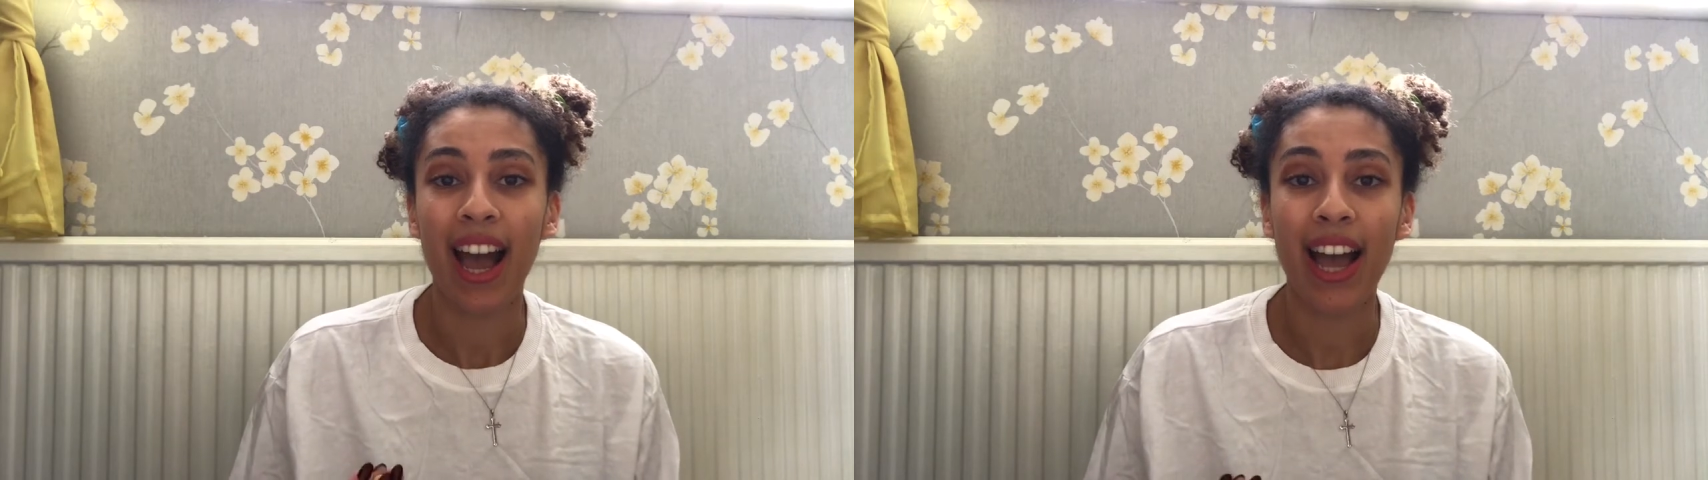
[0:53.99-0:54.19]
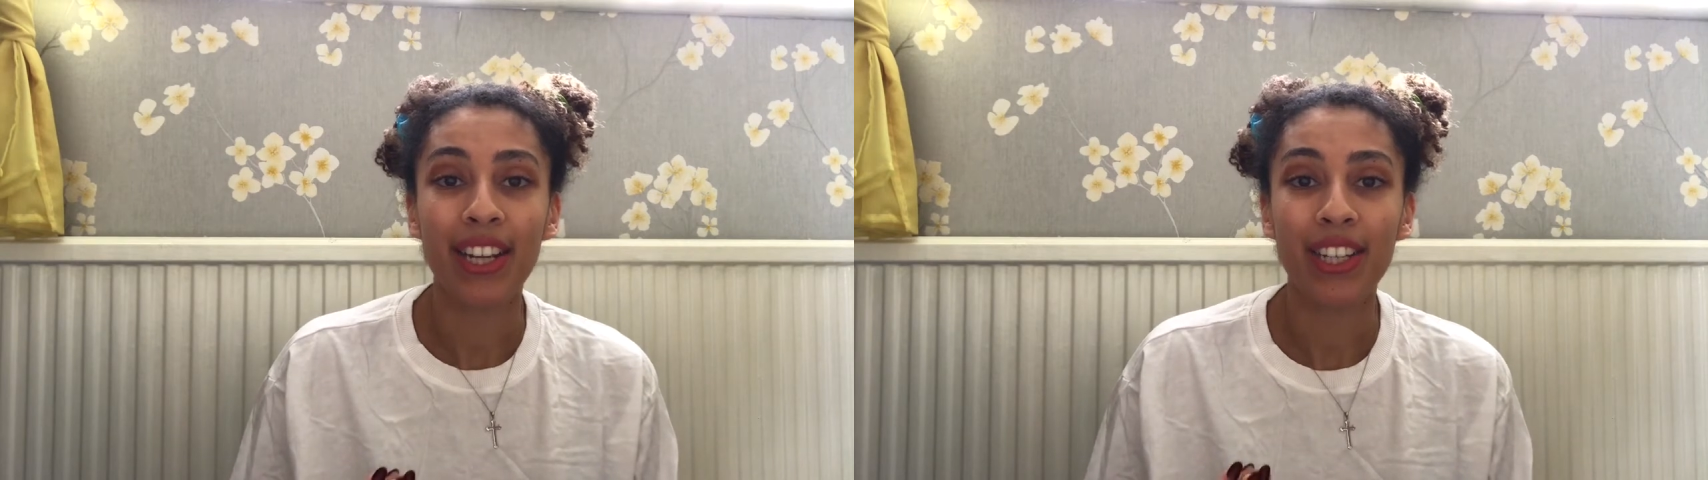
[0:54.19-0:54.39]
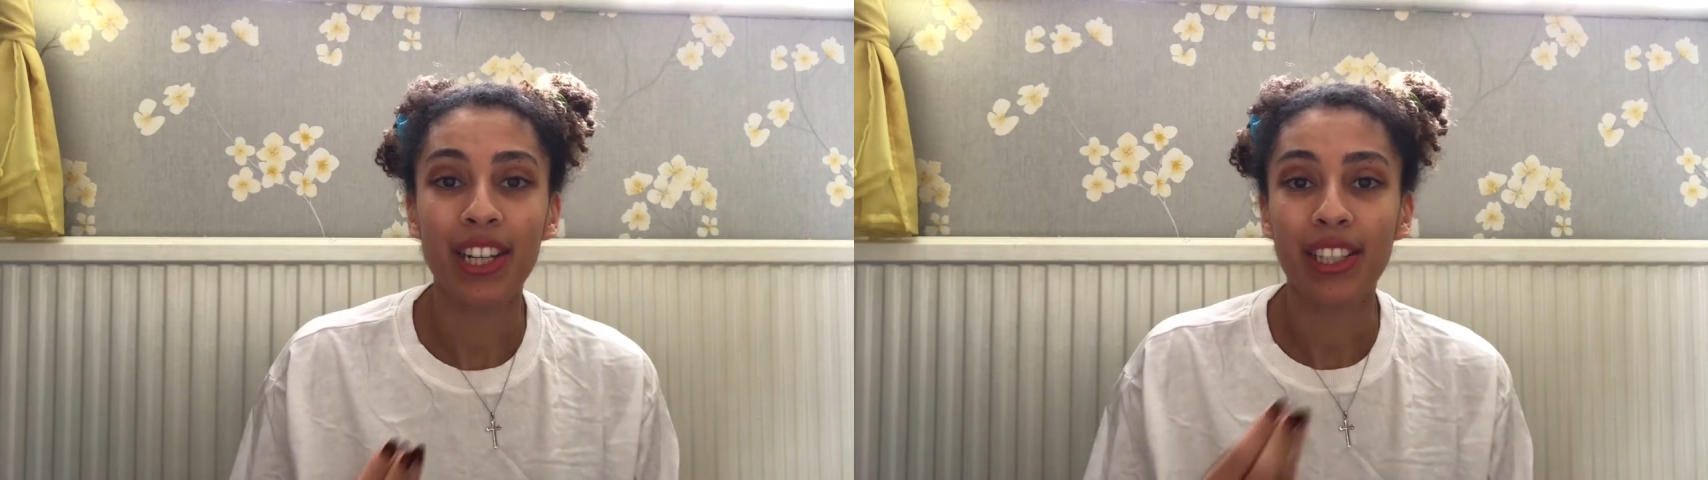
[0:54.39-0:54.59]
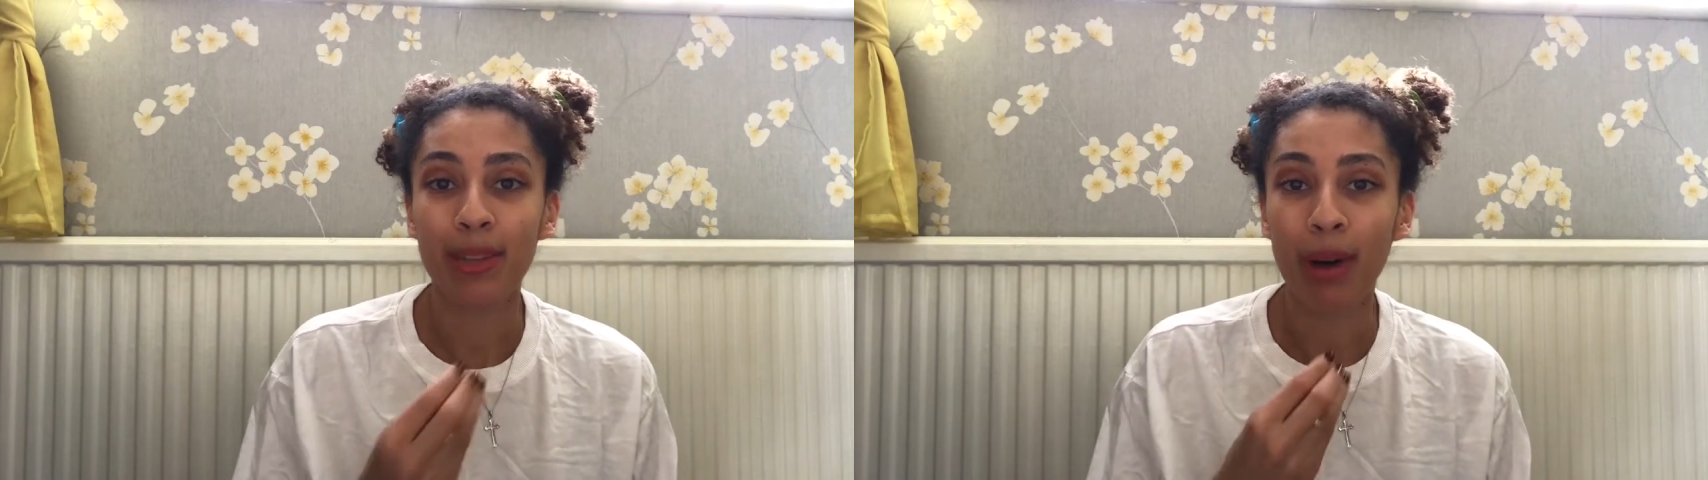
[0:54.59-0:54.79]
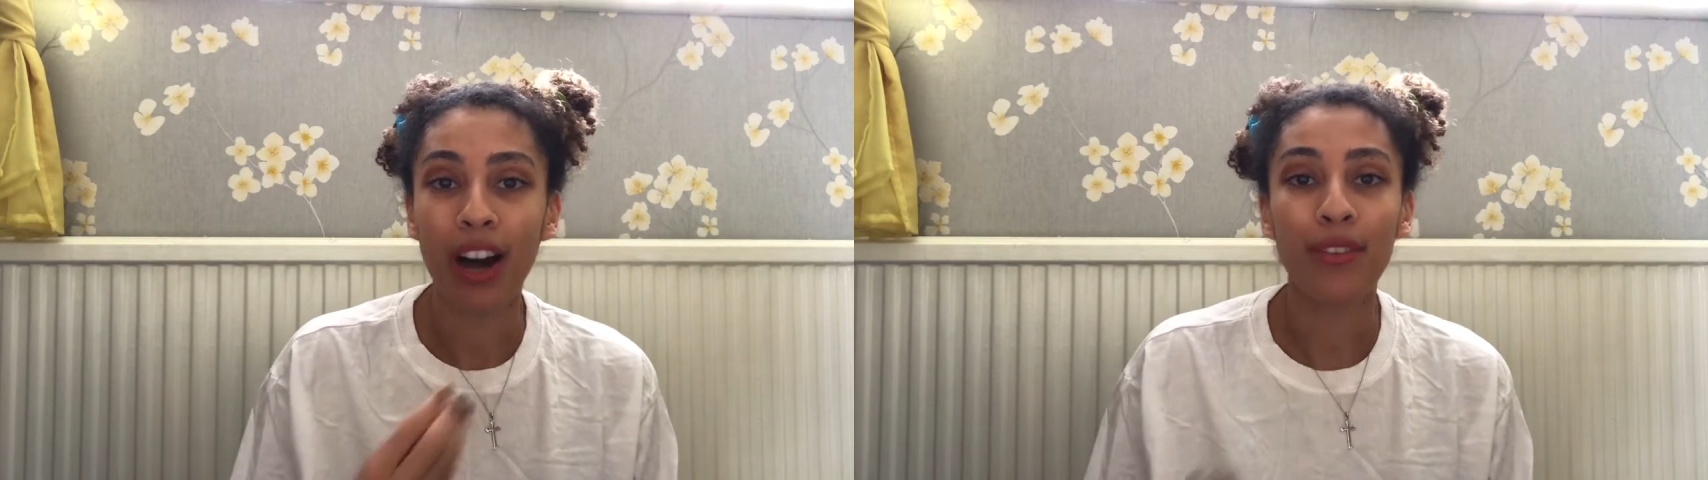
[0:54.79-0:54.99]
And
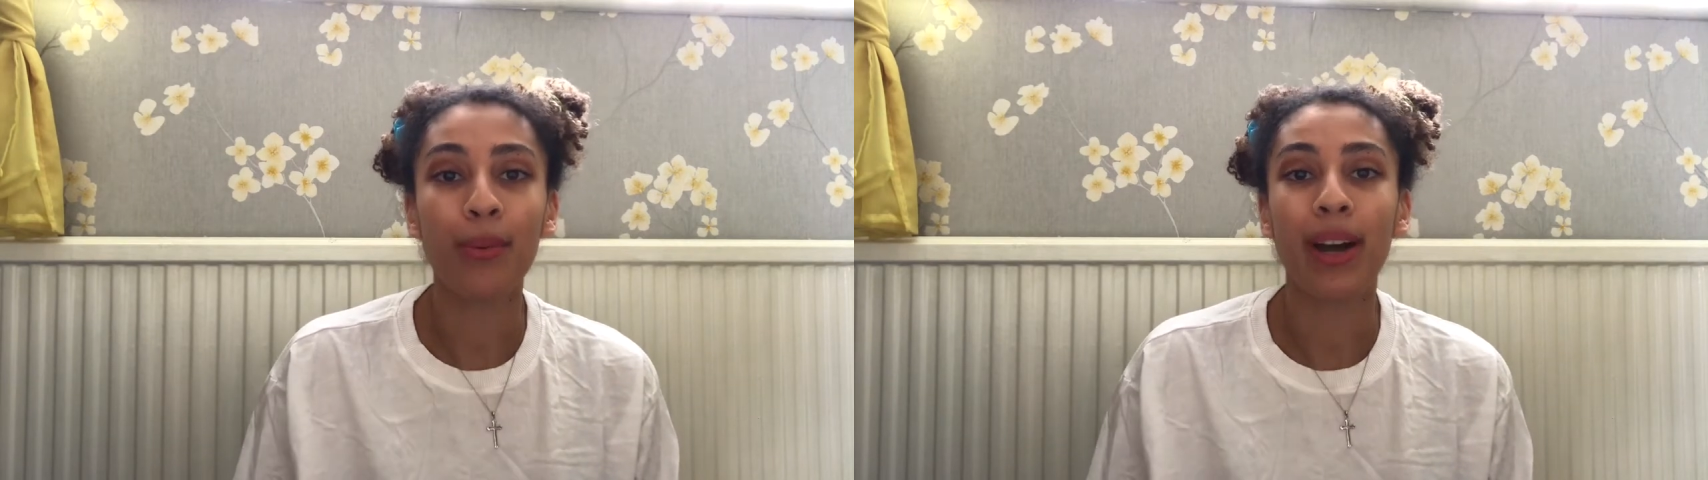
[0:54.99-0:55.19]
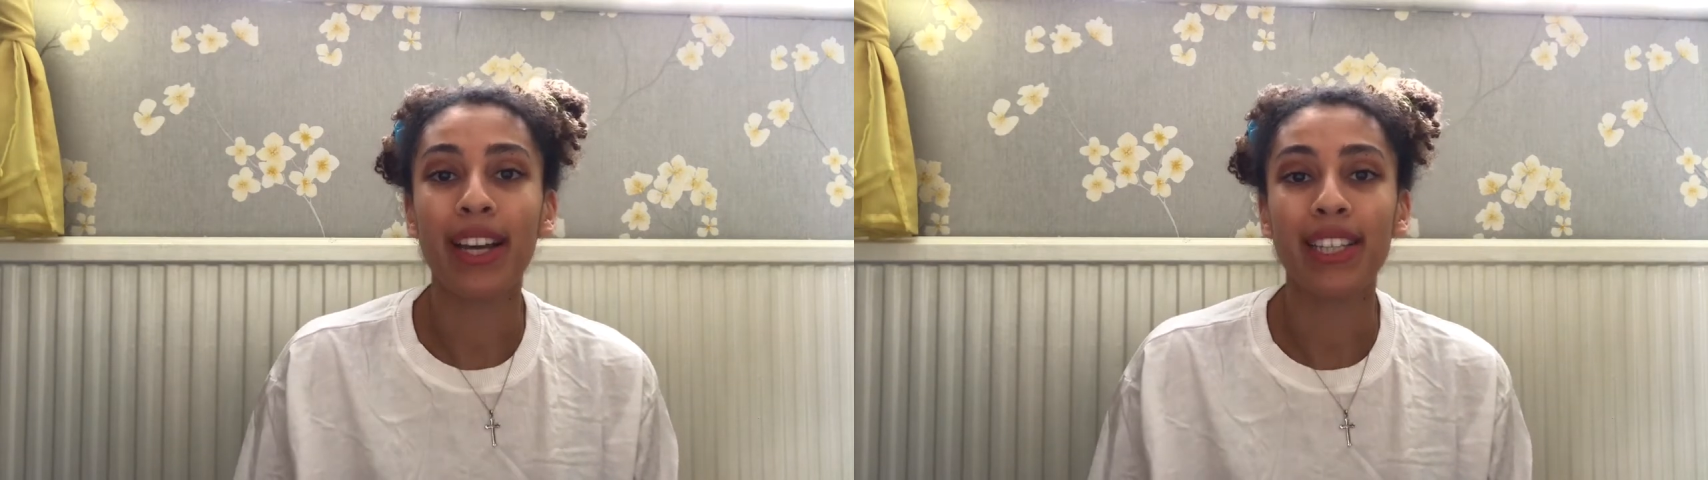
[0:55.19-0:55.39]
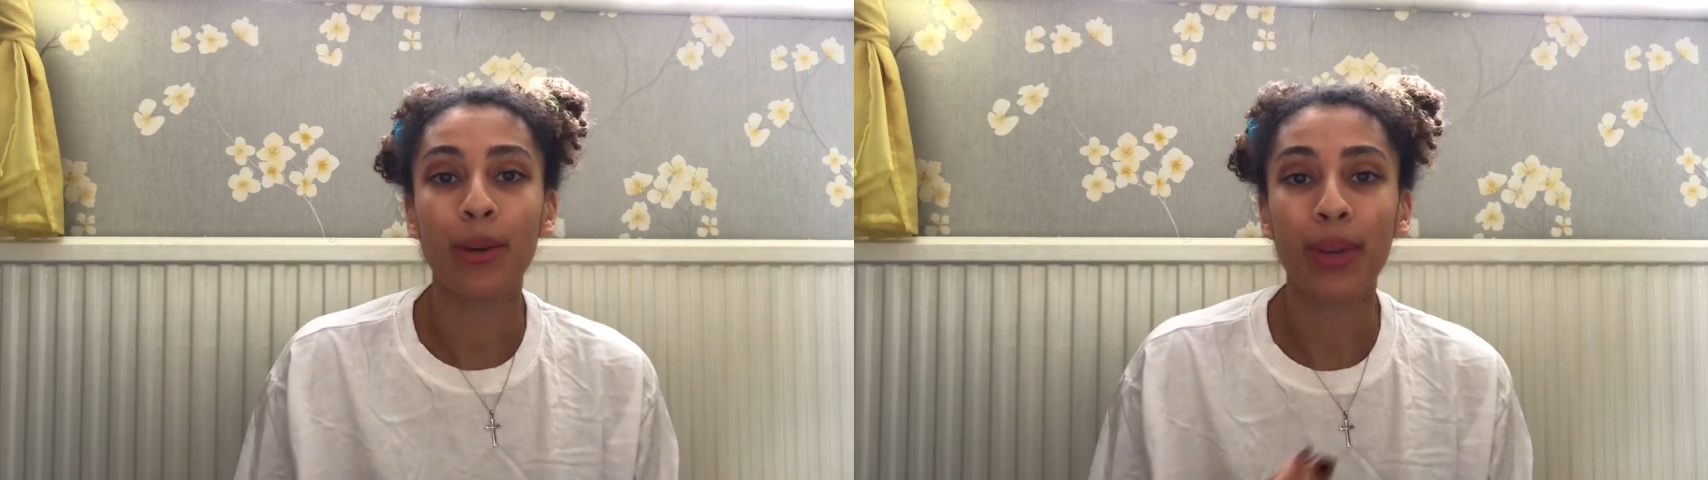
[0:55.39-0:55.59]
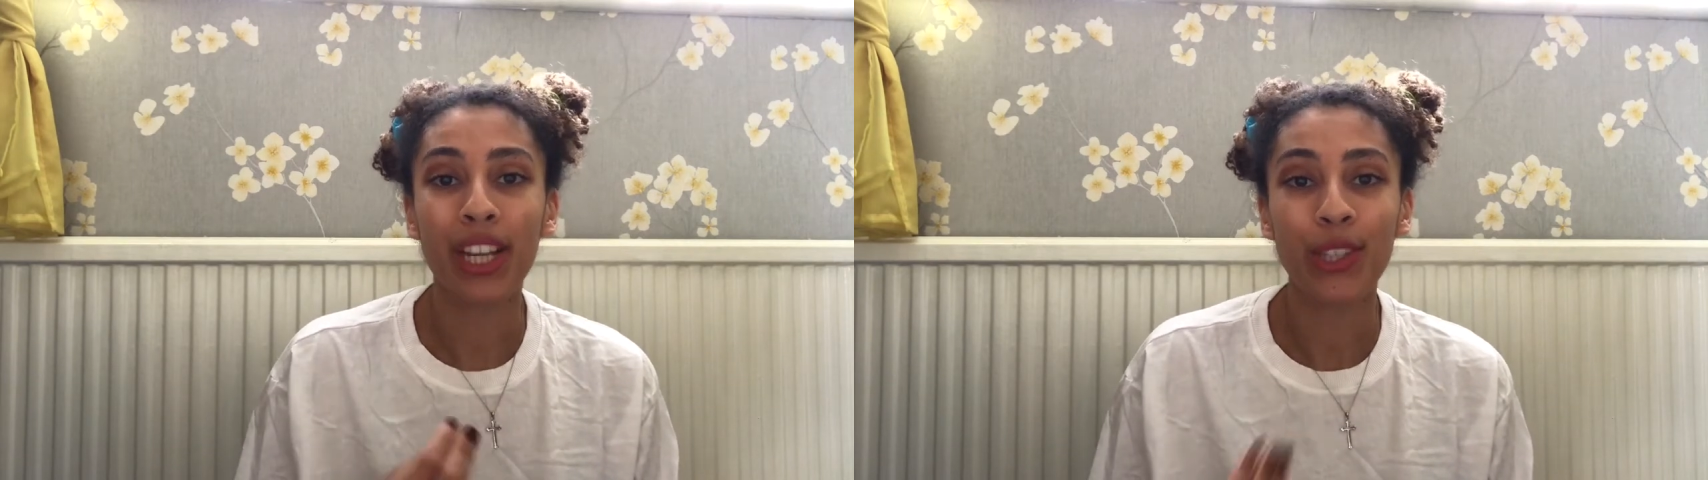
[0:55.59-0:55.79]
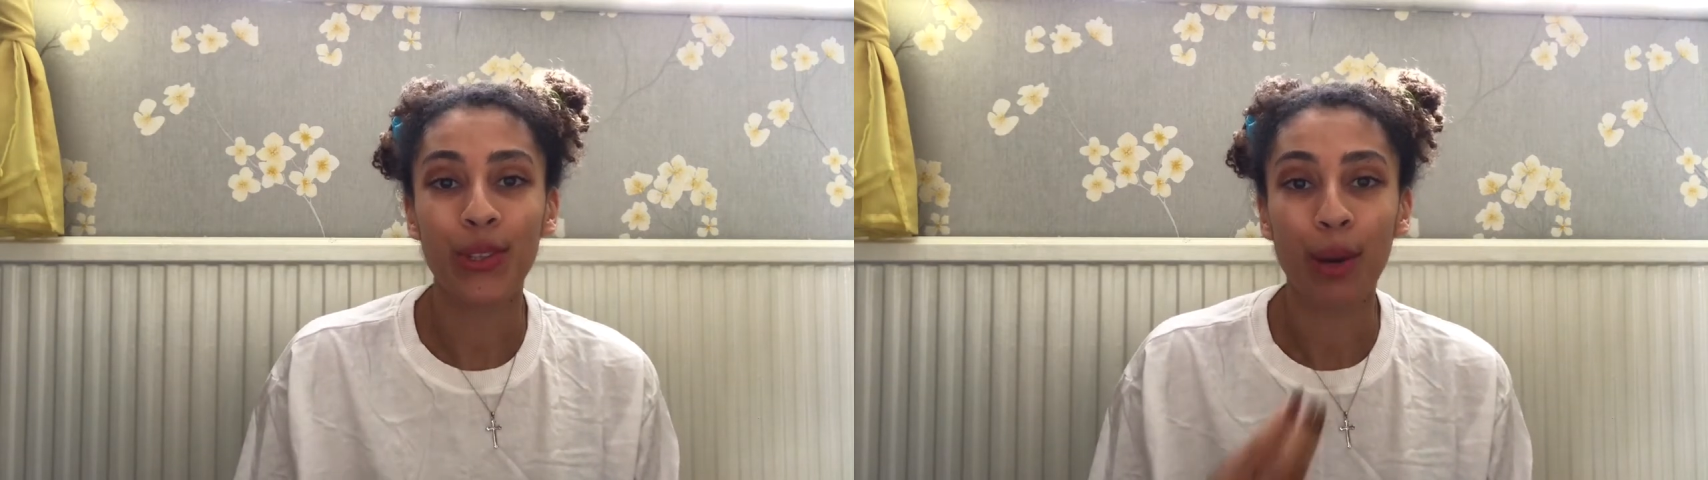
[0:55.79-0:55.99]
some other ways that we can do